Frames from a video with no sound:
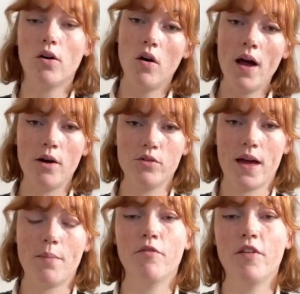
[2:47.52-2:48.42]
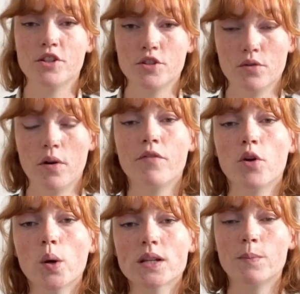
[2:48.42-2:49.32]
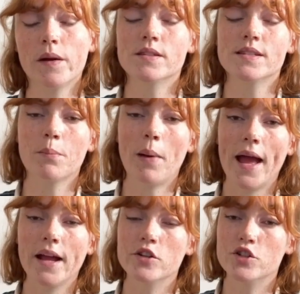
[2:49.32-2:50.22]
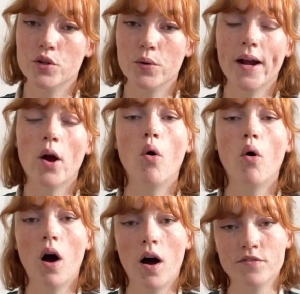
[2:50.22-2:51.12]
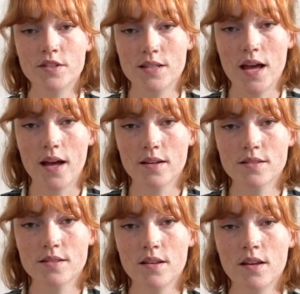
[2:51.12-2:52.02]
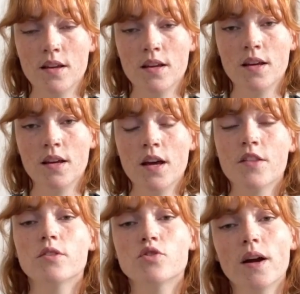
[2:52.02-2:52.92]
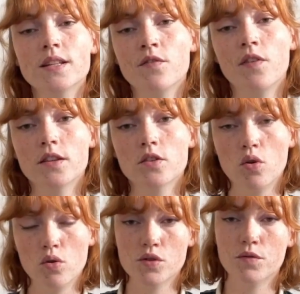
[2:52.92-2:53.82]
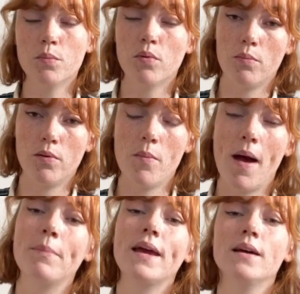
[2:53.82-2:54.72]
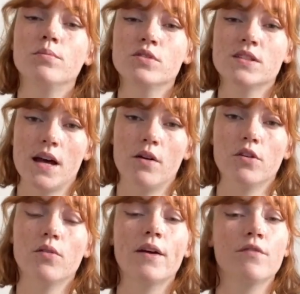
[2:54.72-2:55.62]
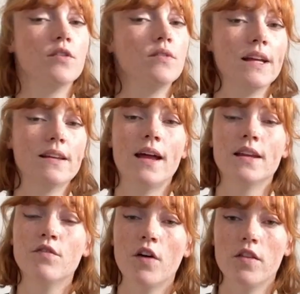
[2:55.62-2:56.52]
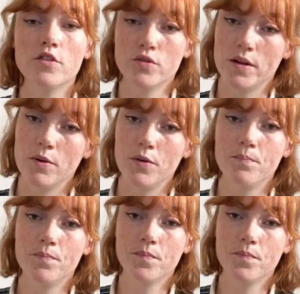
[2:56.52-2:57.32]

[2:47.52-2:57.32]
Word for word: or healthcare professional if you're experiencing pain during or after sex. They'll try to find the cause of the problem and be able to tell you if you need any further treatment.